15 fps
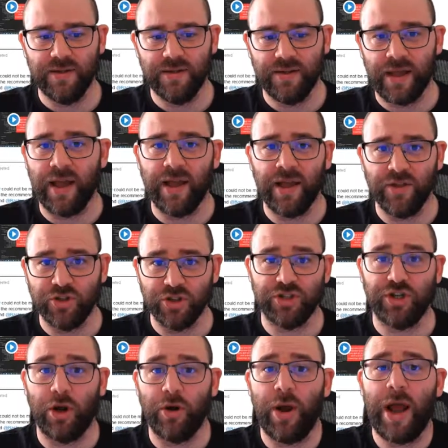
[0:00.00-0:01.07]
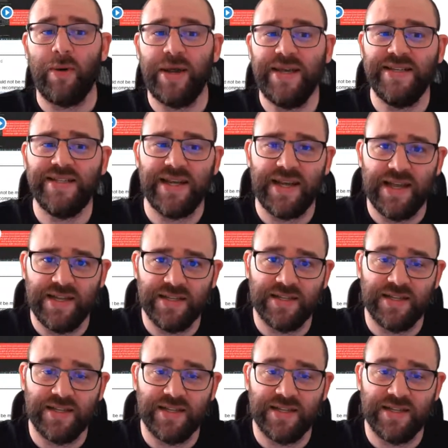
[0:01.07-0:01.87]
just show how easy it is